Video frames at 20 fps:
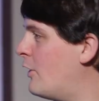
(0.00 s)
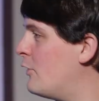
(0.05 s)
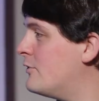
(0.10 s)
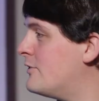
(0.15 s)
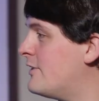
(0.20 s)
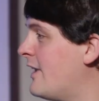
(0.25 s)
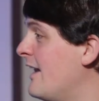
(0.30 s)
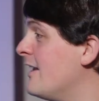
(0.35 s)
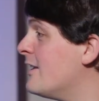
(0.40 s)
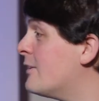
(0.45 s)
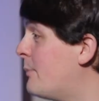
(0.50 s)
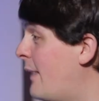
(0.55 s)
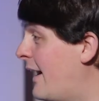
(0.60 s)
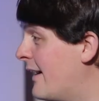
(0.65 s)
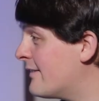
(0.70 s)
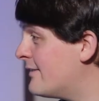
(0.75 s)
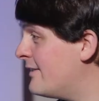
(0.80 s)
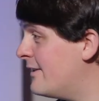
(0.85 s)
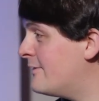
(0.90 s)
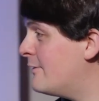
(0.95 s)
take
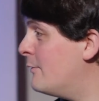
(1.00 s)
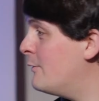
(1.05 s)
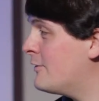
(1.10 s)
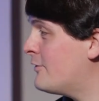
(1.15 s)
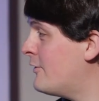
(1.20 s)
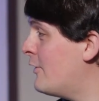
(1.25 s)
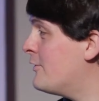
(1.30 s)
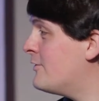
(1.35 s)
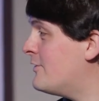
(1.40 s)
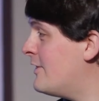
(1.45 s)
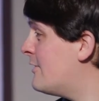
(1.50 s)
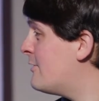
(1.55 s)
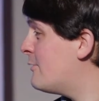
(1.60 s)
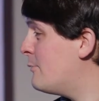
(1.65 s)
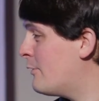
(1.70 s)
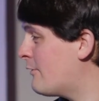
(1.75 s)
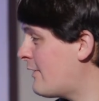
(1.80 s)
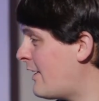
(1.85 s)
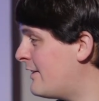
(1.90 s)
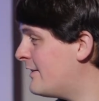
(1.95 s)
back system, there's no
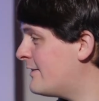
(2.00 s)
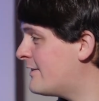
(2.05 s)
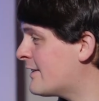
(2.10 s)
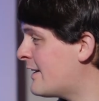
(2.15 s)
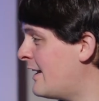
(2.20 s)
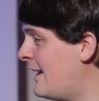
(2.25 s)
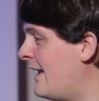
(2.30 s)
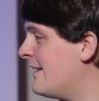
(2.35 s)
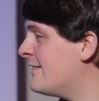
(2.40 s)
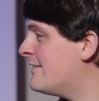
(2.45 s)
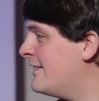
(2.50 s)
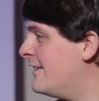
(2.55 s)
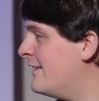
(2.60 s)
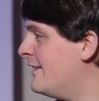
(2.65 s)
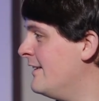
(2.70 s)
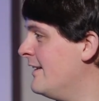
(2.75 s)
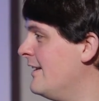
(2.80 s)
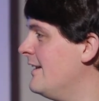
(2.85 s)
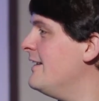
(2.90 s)
system around it to collect it,